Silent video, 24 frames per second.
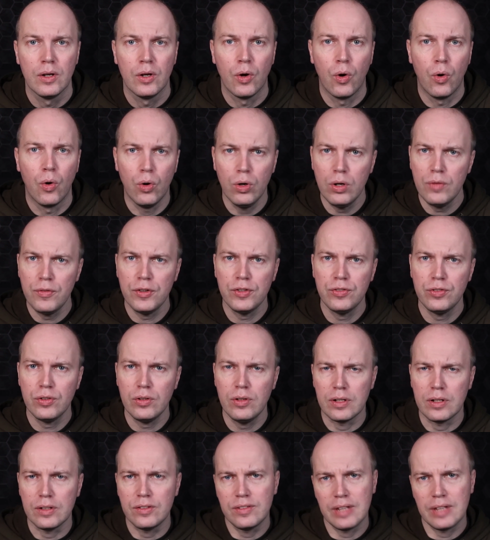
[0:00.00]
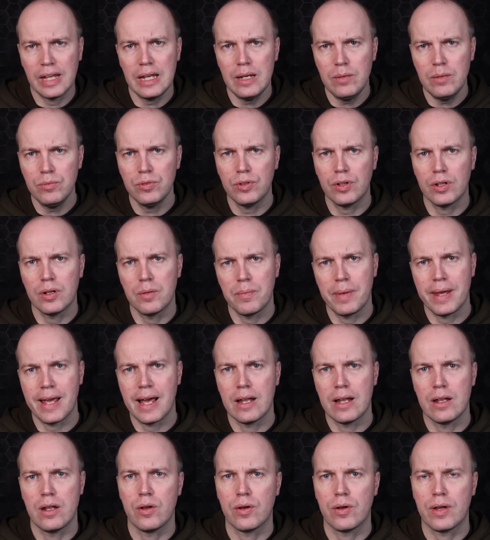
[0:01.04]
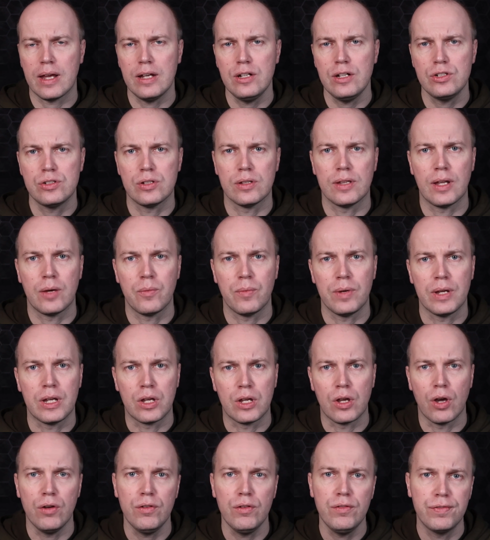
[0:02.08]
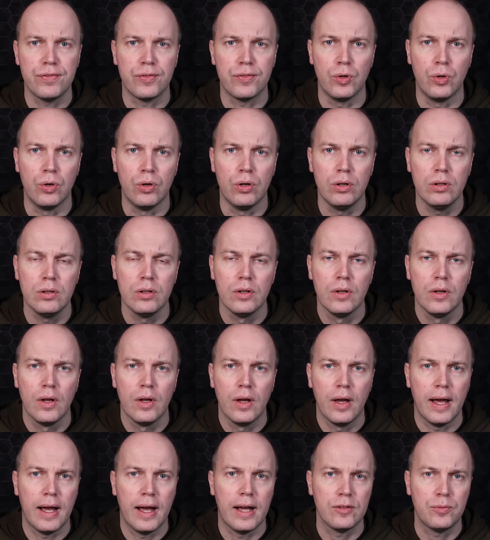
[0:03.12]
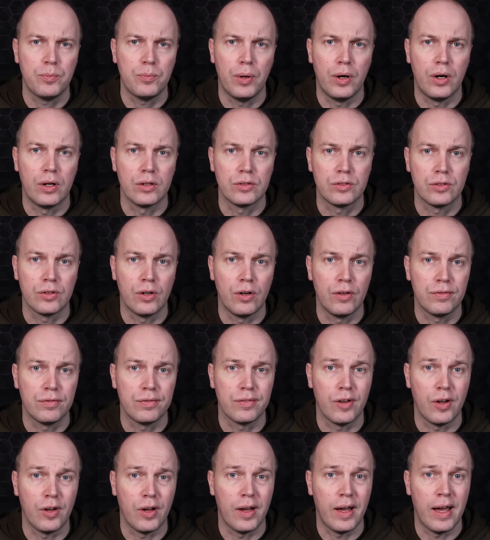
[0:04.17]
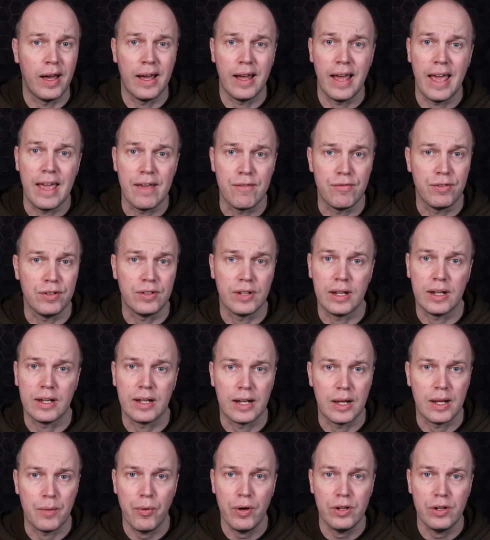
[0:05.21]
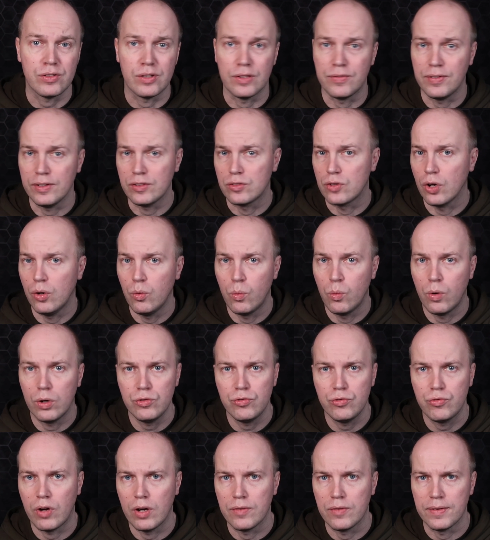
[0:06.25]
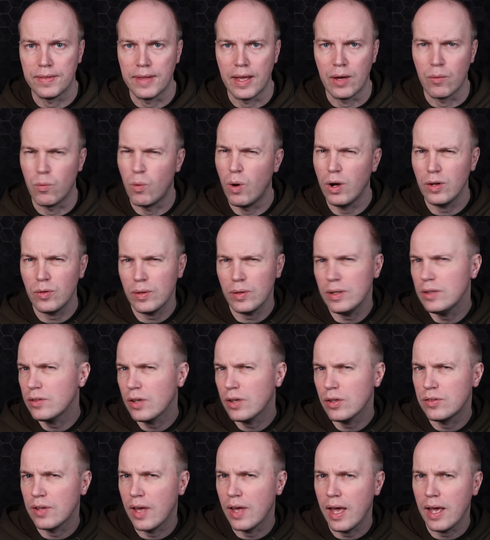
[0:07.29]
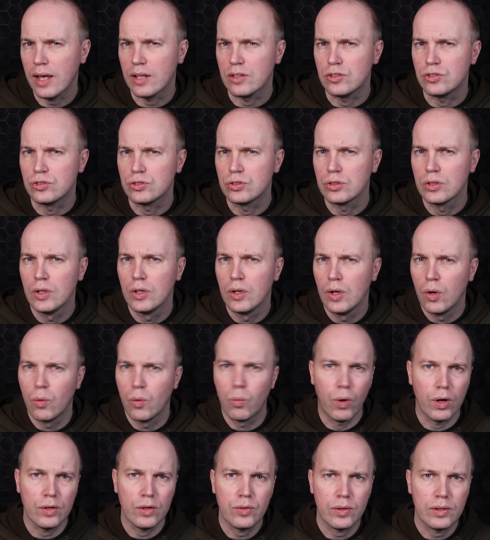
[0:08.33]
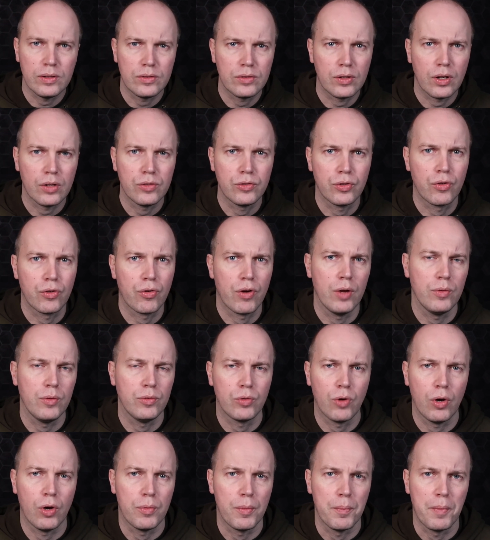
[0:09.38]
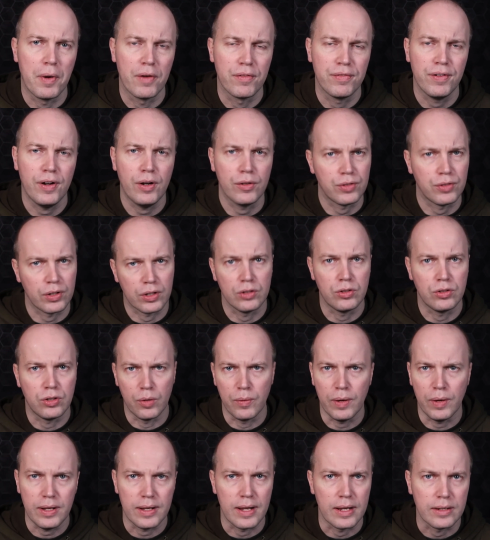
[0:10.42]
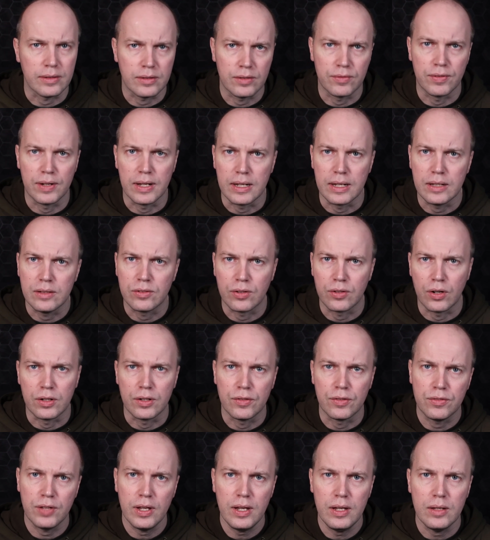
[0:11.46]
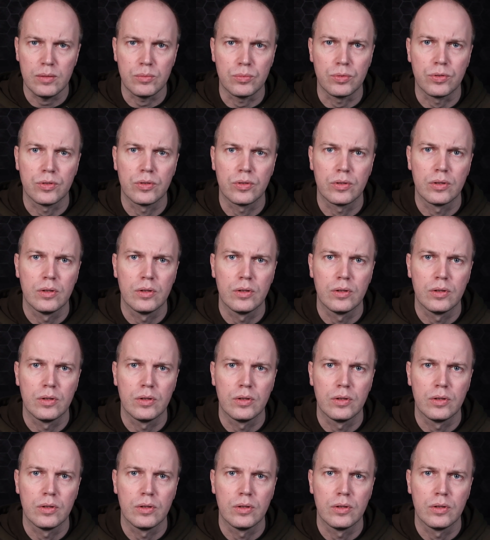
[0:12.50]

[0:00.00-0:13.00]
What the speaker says: All of a sudden, is Teams going to be our location that we go for as part of our everyday collaboration? If it's got OneDrive in there, why do I need to go to Edge? Why do I need to go to Chrome to open my files? I can do it natively inside of Teams.